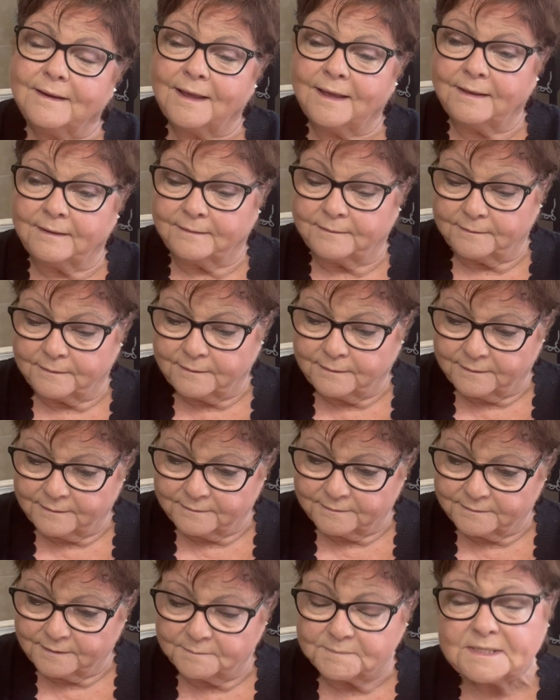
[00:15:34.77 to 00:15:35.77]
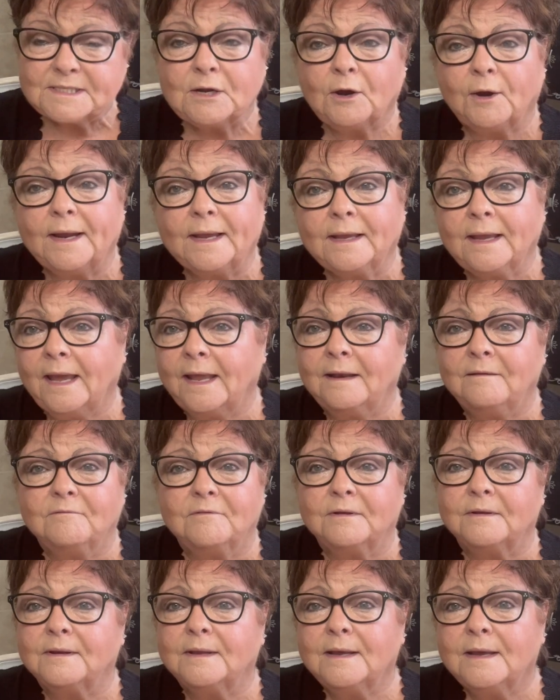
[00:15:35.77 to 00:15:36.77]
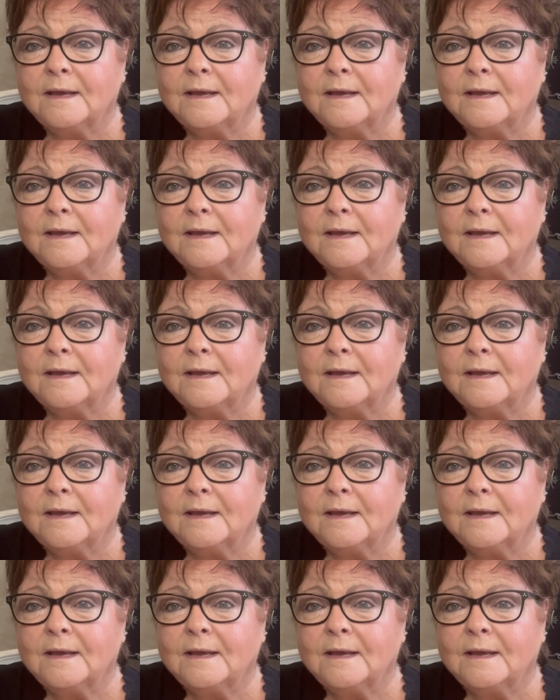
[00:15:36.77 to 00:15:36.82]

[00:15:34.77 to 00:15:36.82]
And I'm sorry, I can't even